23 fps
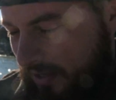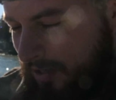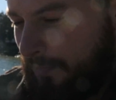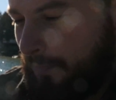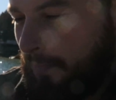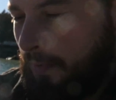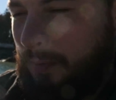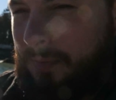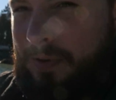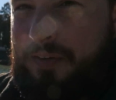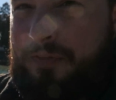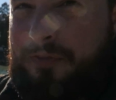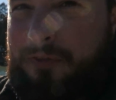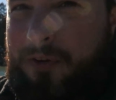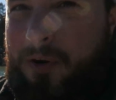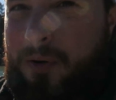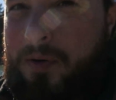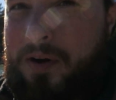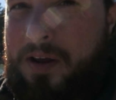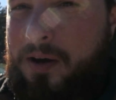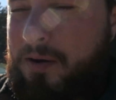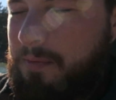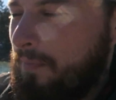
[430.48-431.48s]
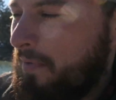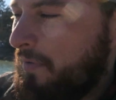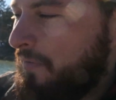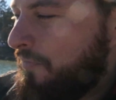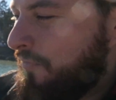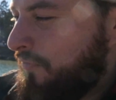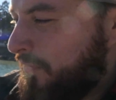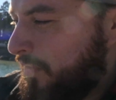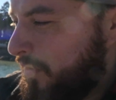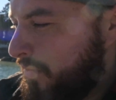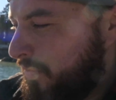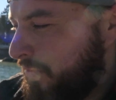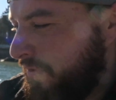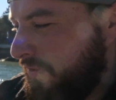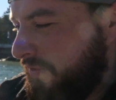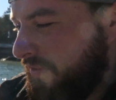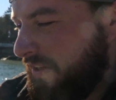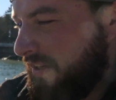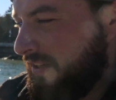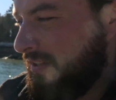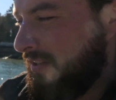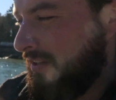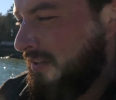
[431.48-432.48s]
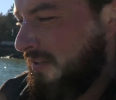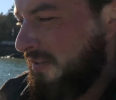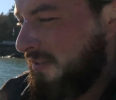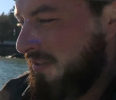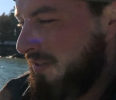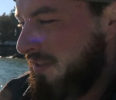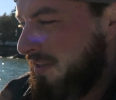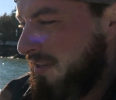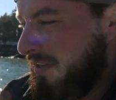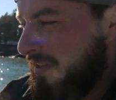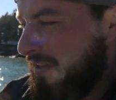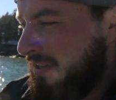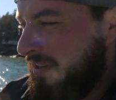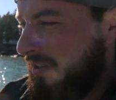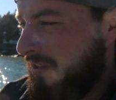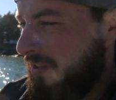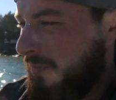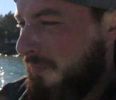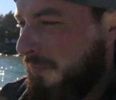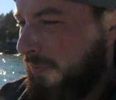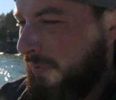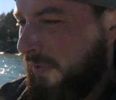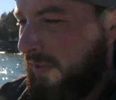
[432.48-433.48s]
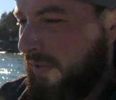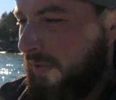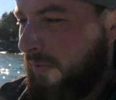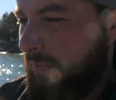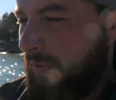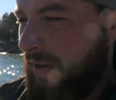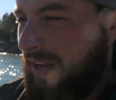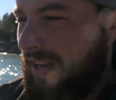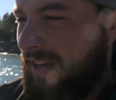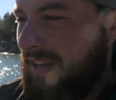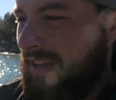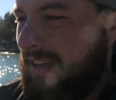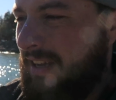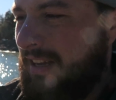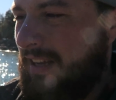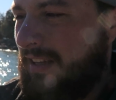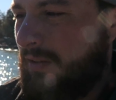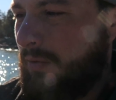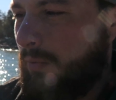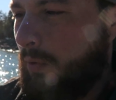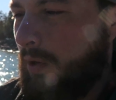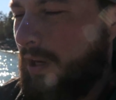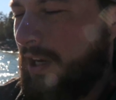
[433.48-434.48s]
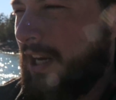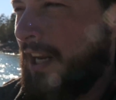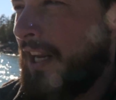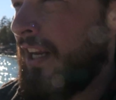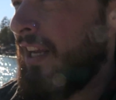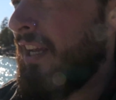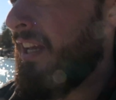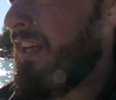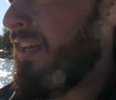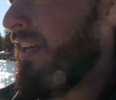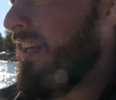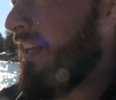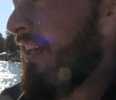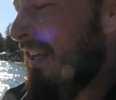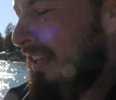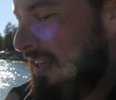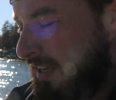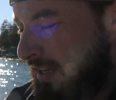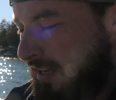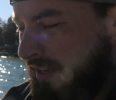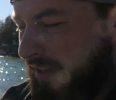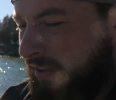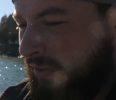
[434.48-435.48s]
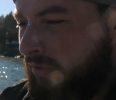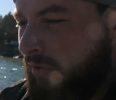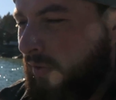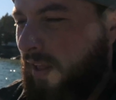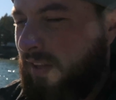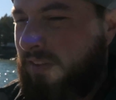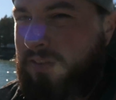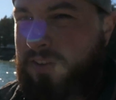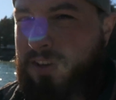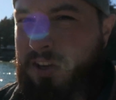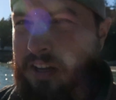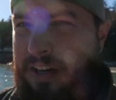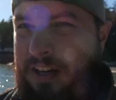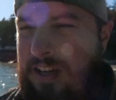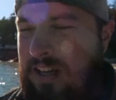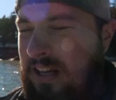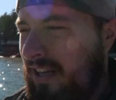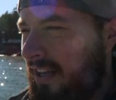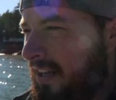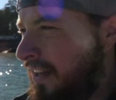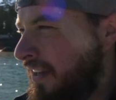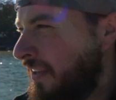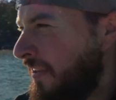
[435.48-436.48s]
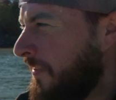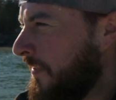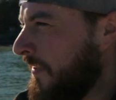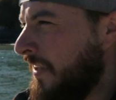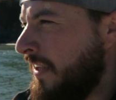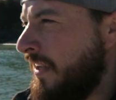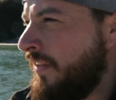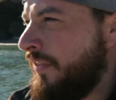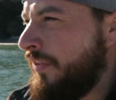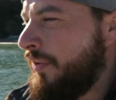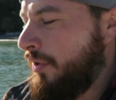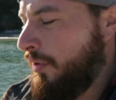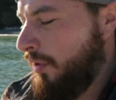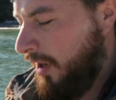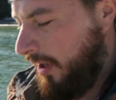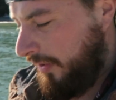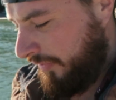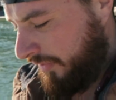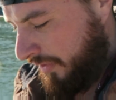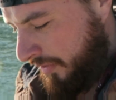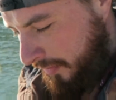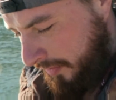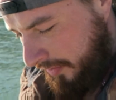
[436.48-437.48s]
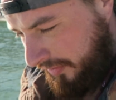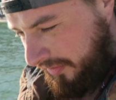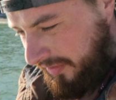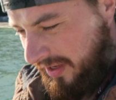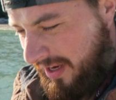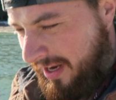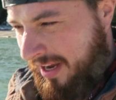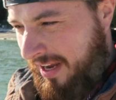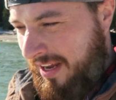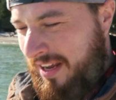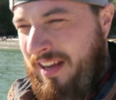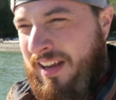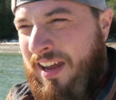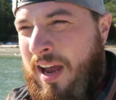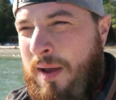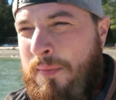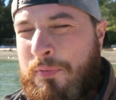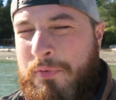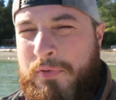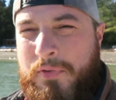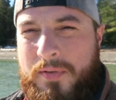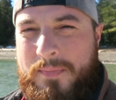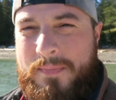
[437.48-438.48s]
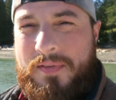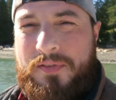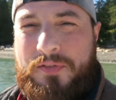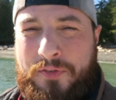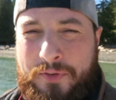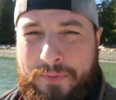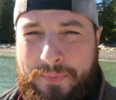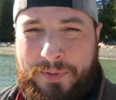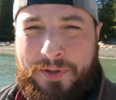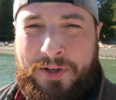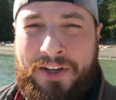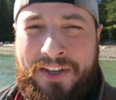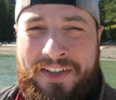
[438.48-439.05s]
I just pulled my phone out. My phone is like completely wet. It's working, so that's good. The crossing was uh, absolutely miserable.